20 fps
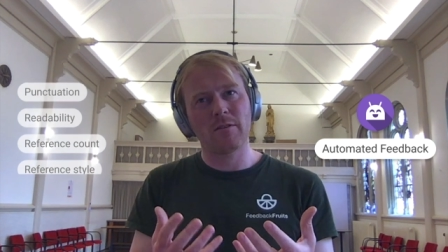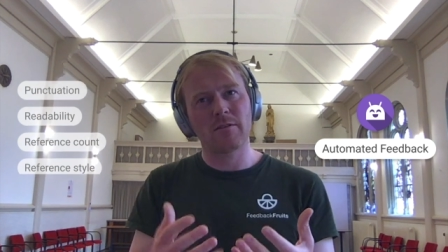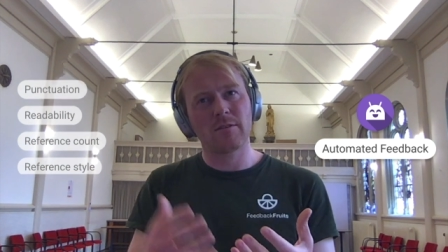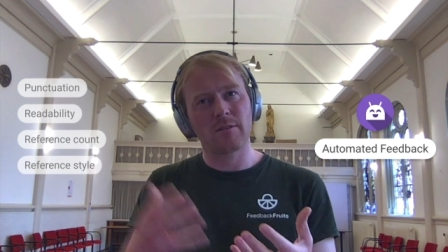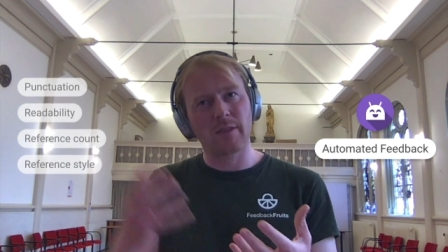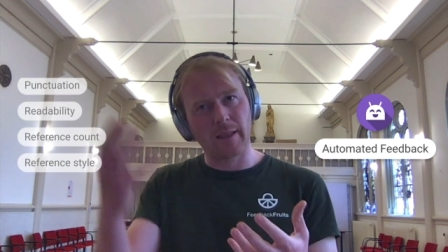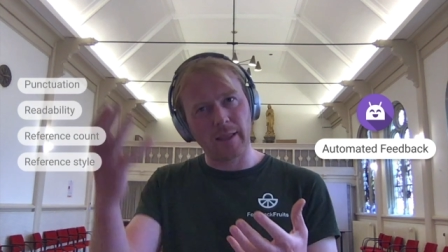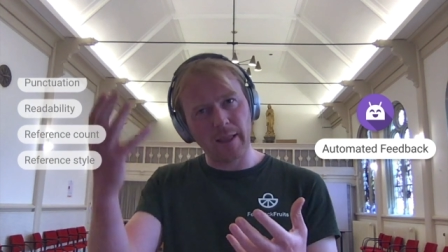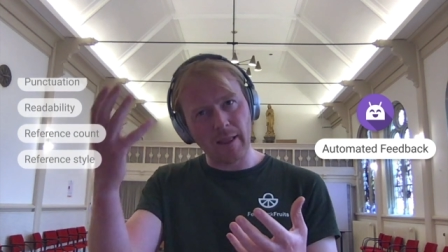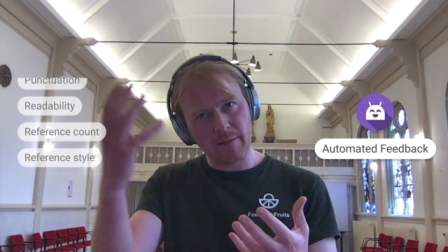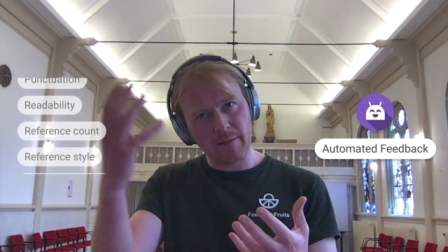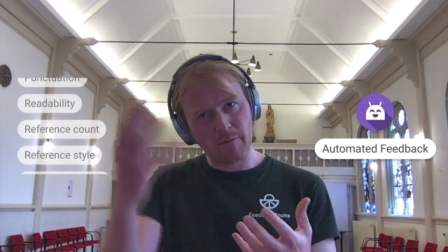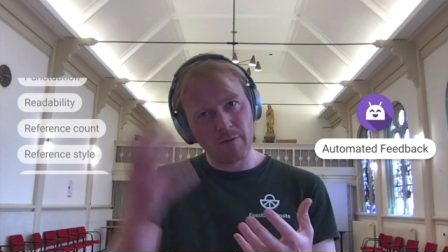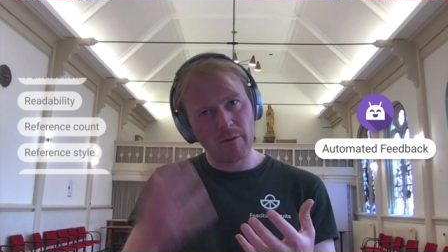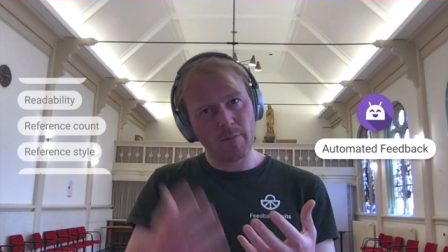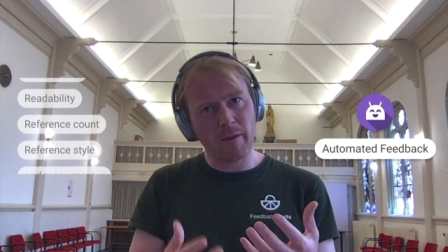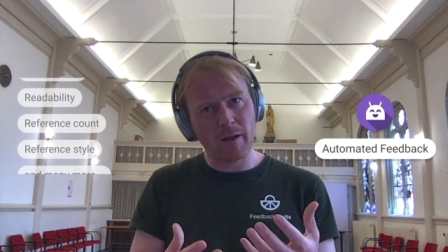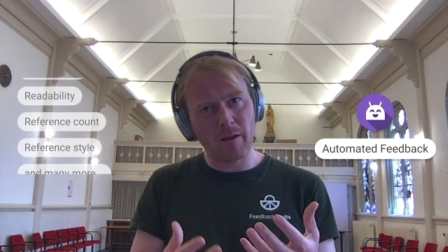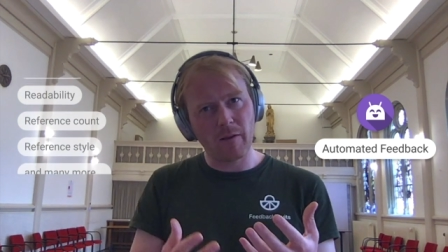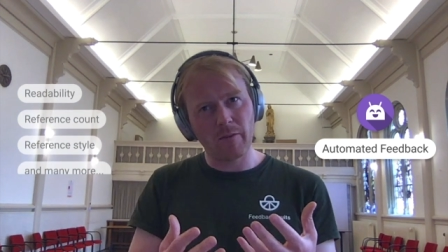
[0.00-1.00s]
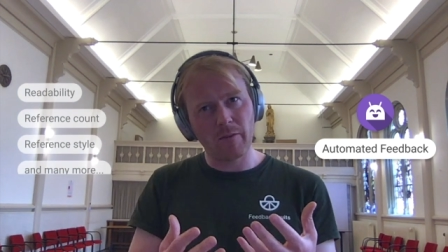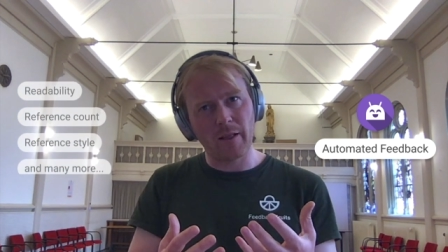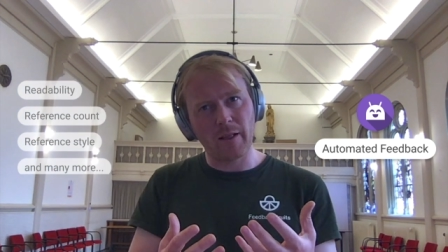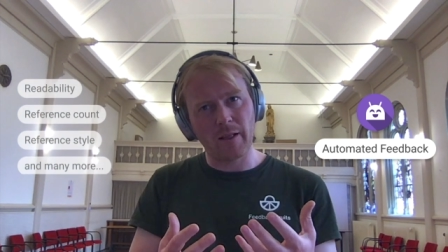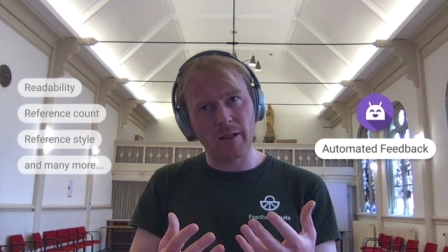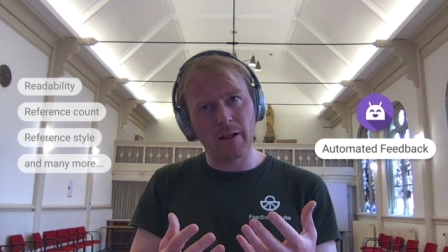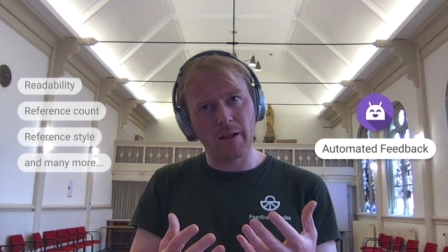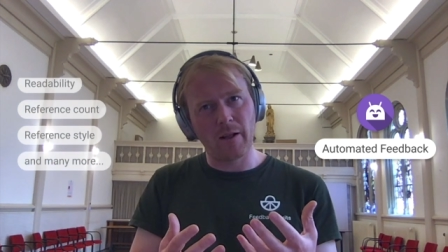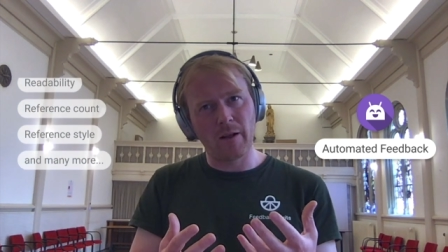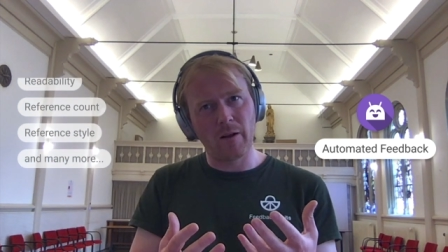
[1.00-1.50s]
they get feedback on the
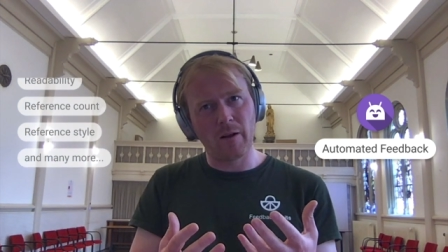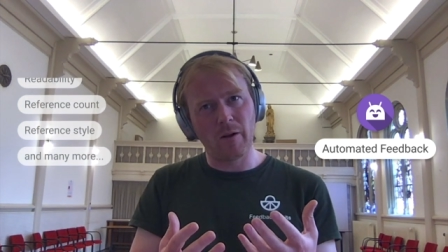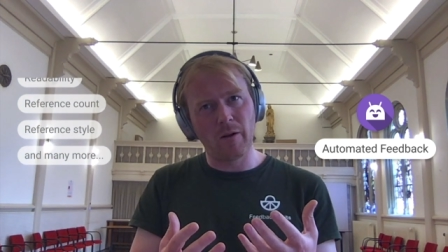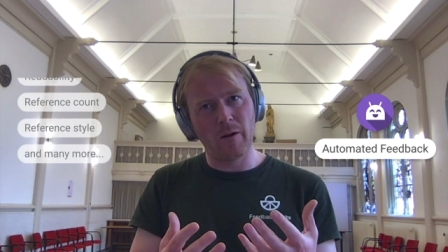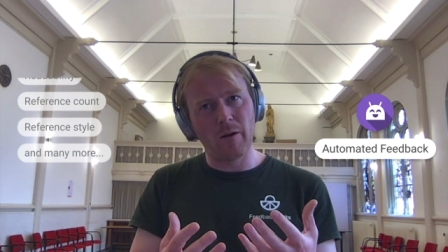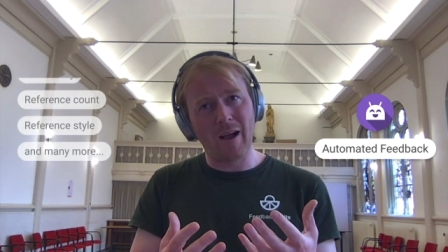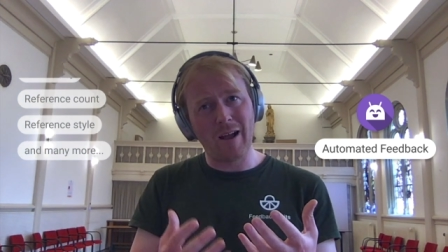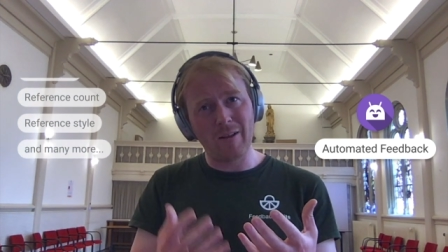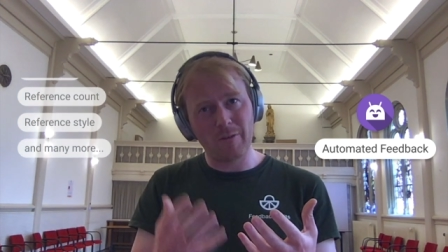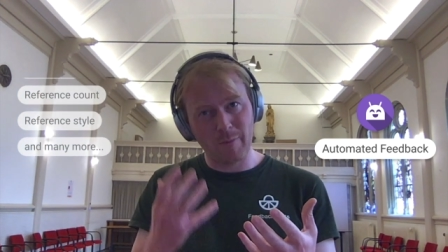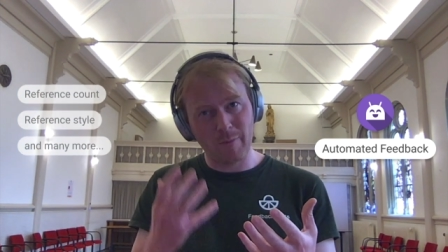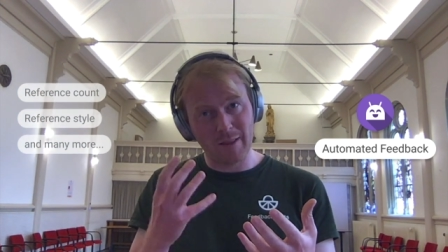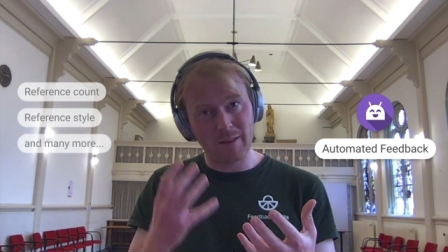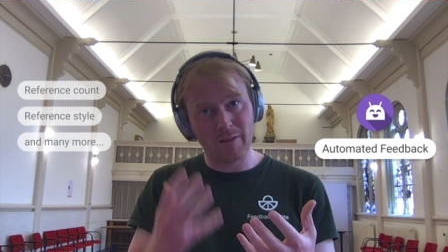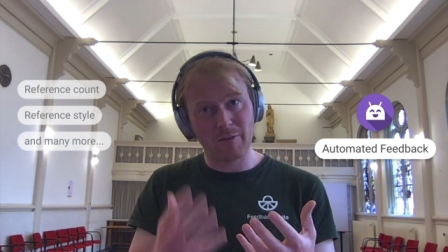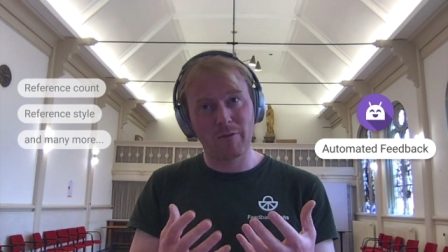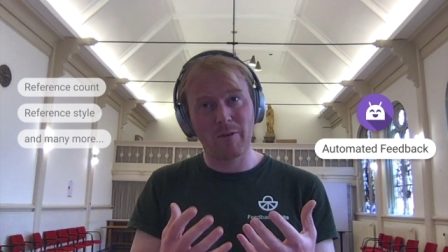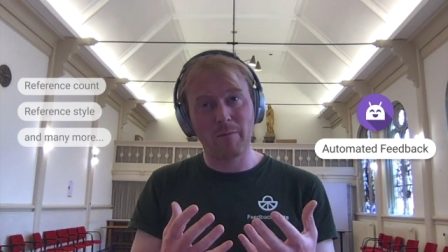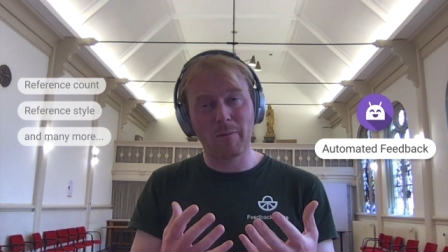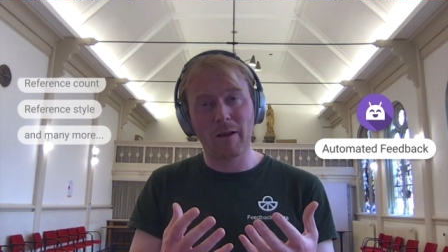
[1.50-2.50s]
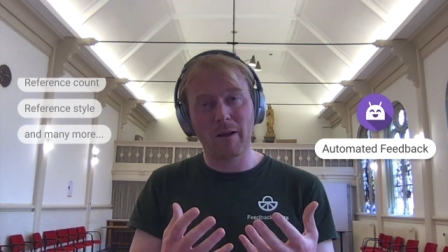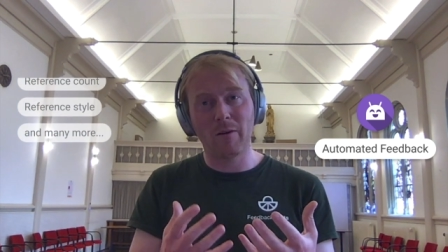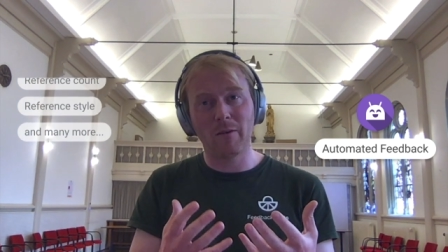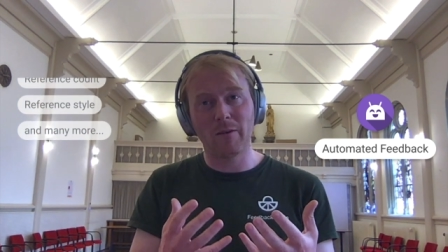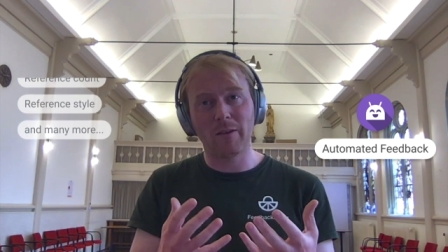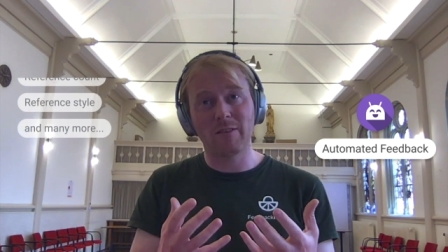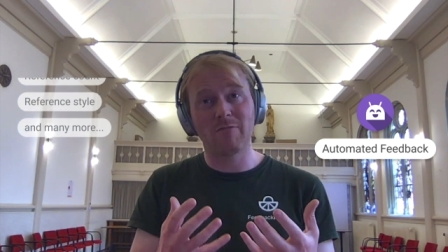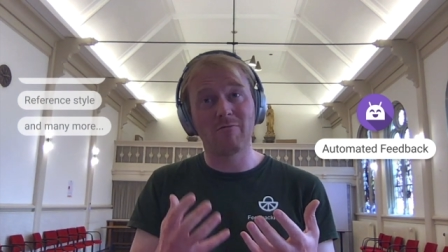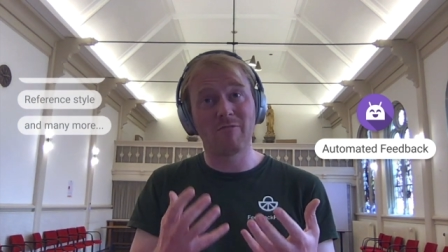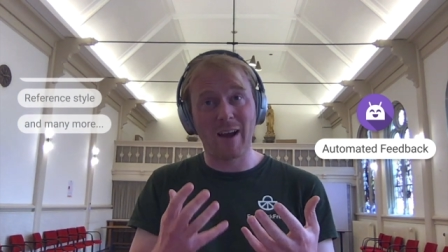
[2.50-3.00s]
automated feedback on
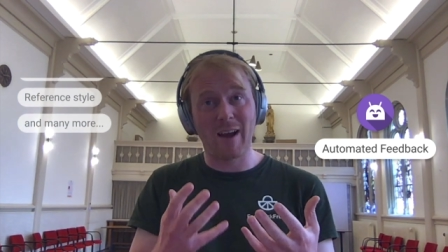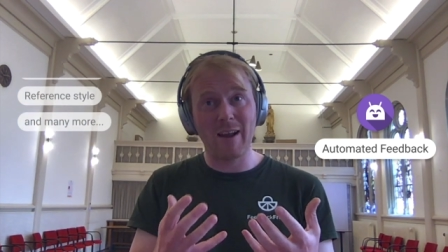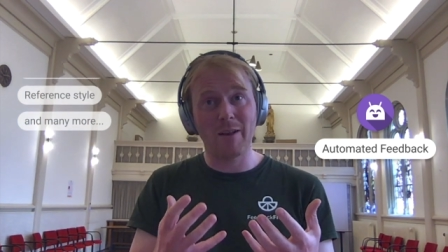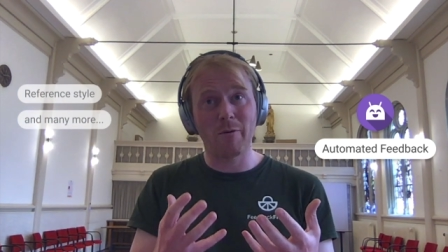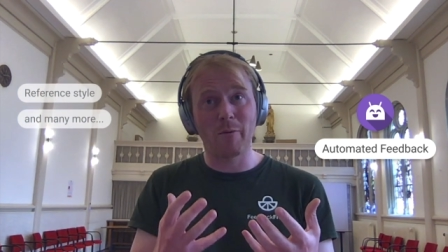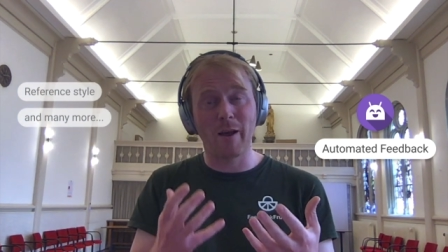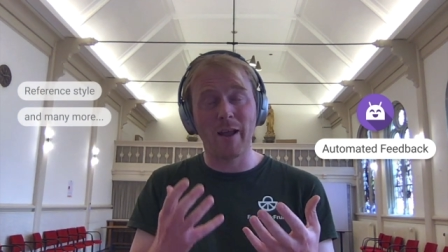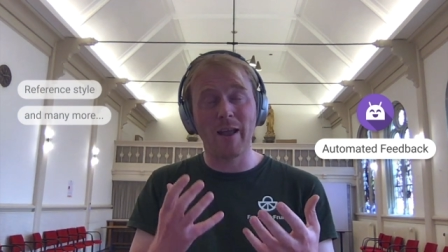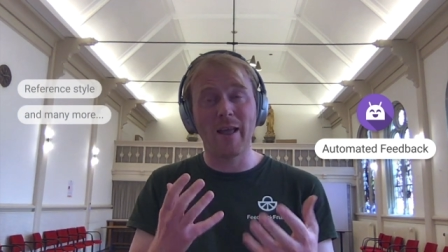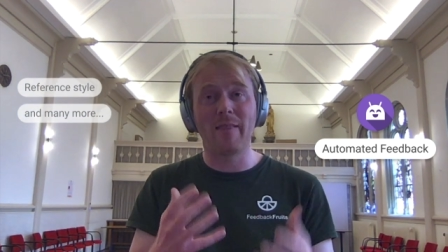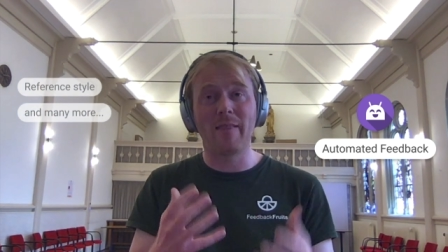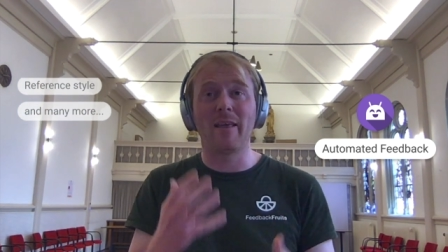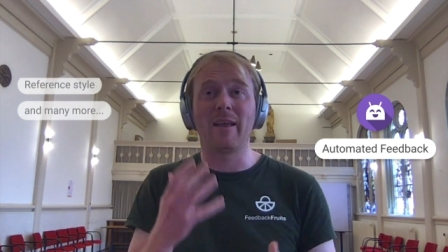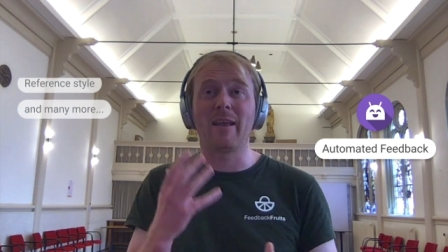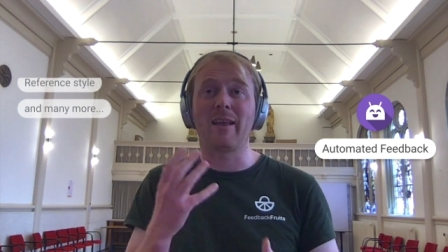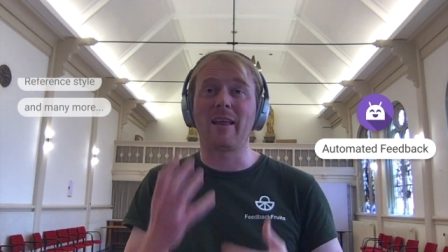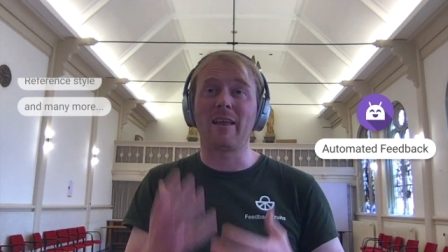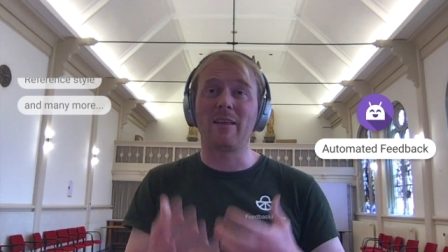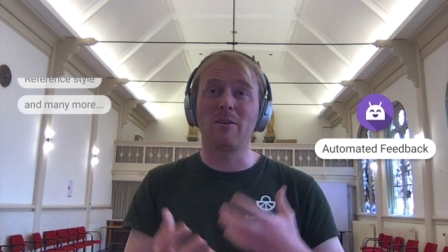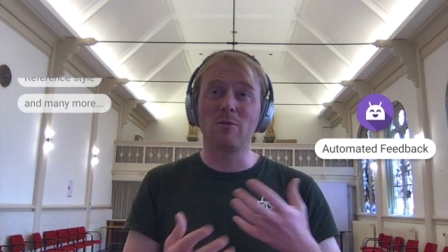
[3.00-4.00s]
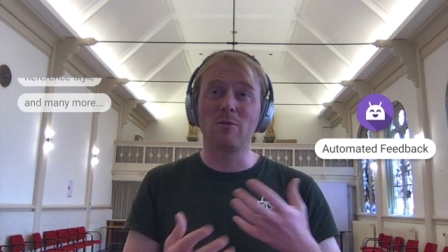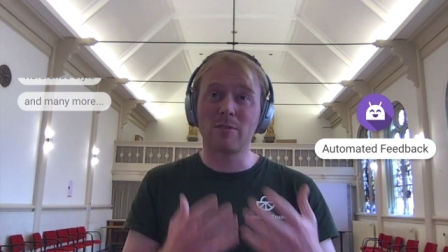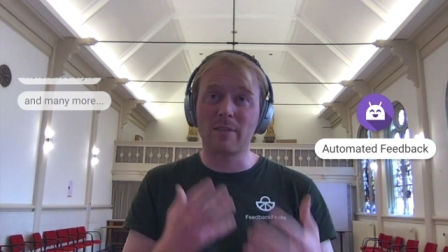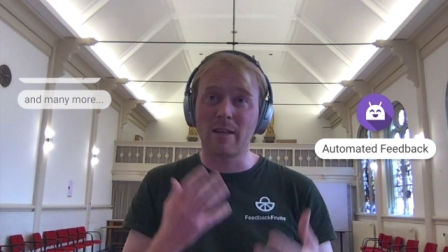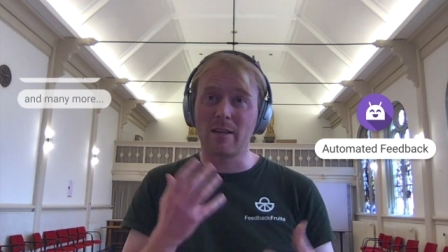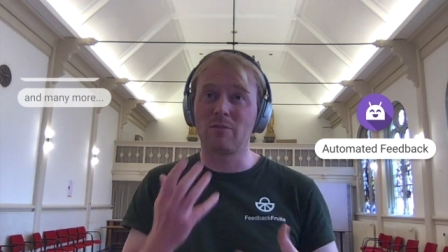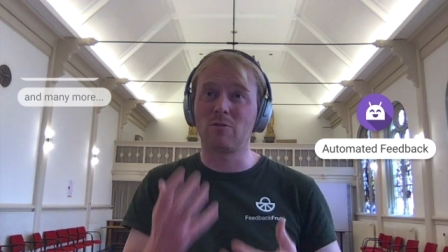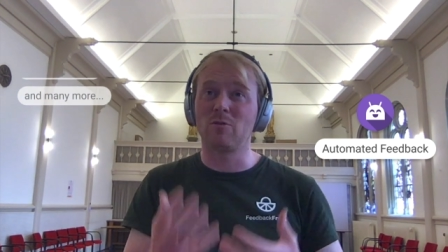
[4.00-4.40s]
it right away, and they can use that to